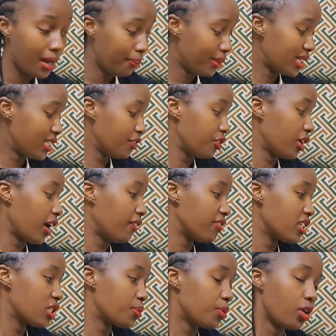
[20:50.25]
But if you have
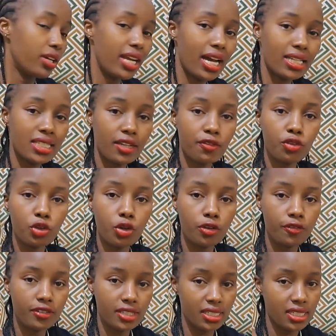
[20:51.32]
these products, if you go
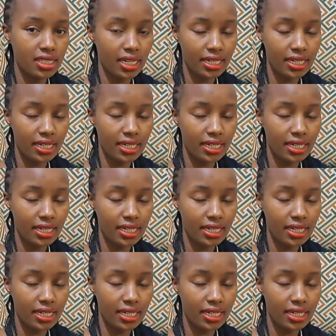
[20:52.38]
visit